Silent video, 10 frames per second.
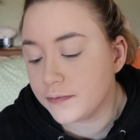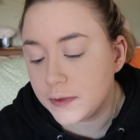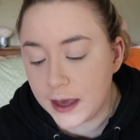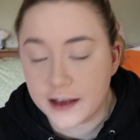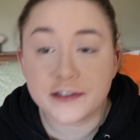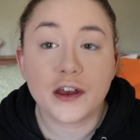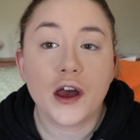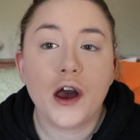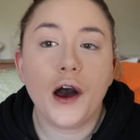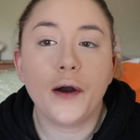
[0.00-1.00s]
yes.
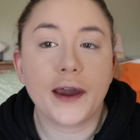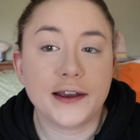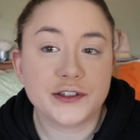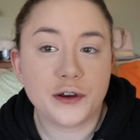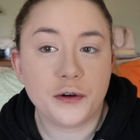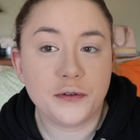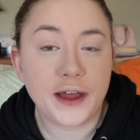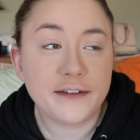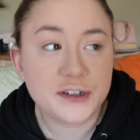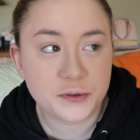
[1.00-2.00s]
Okay, so
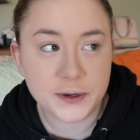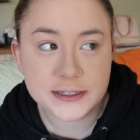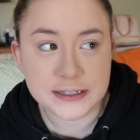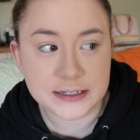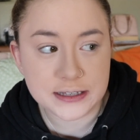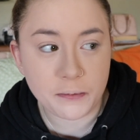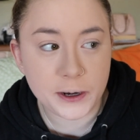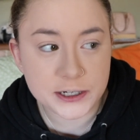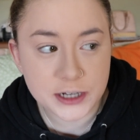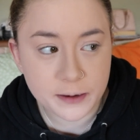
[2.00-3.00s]
life choices. I
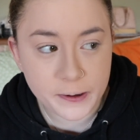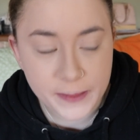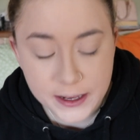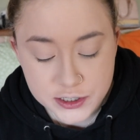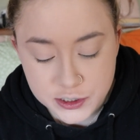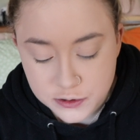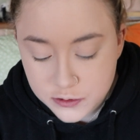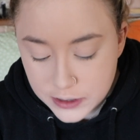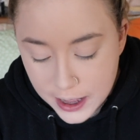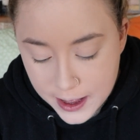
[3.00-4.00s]
wanted to talk about that
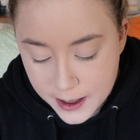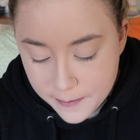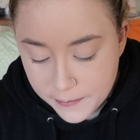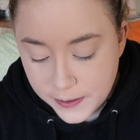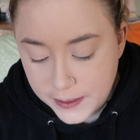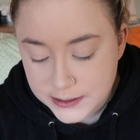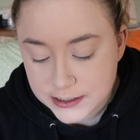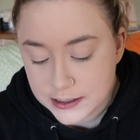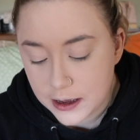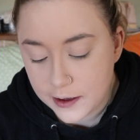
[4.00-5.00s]
too.
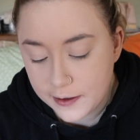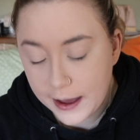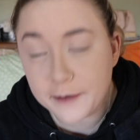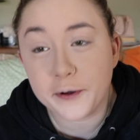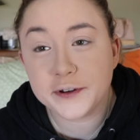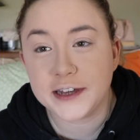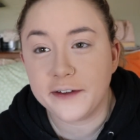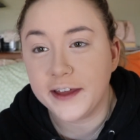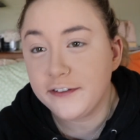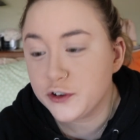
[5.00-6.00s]
I wrote
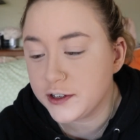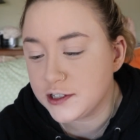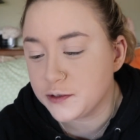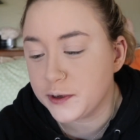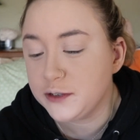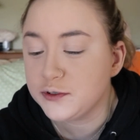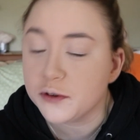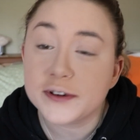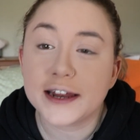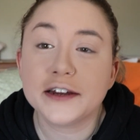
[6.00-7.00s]
down life choices when you
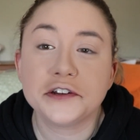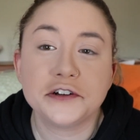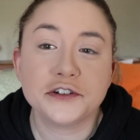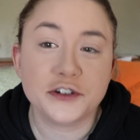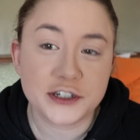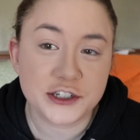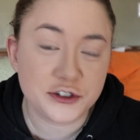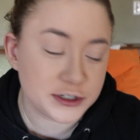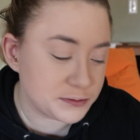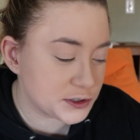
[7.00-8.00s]
don't get into your
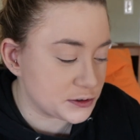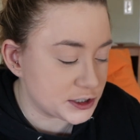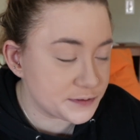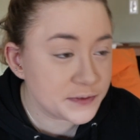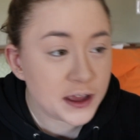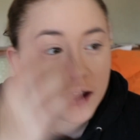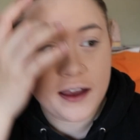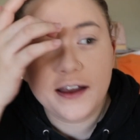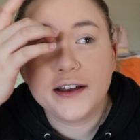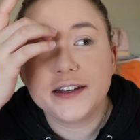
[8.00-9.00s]
dream school.
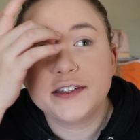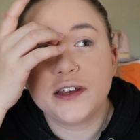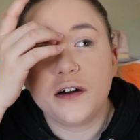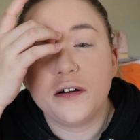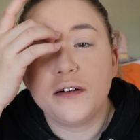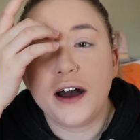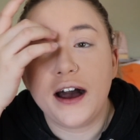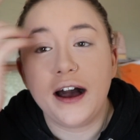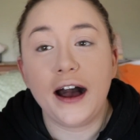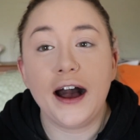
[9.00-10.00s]
So,
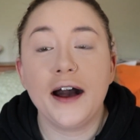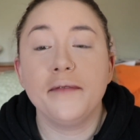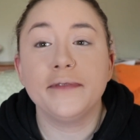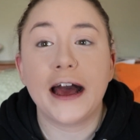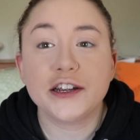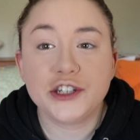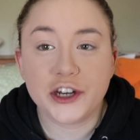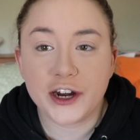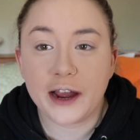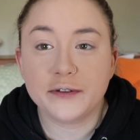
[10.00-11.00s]
last
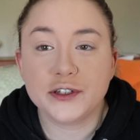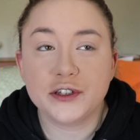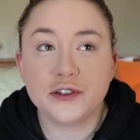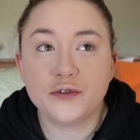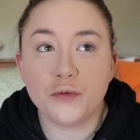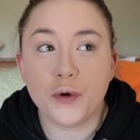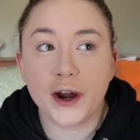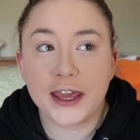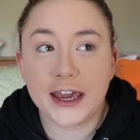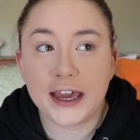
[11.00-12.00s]
semester I was
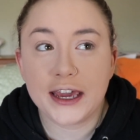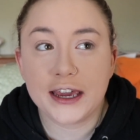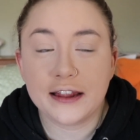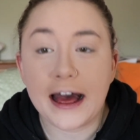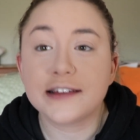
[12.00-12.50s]
working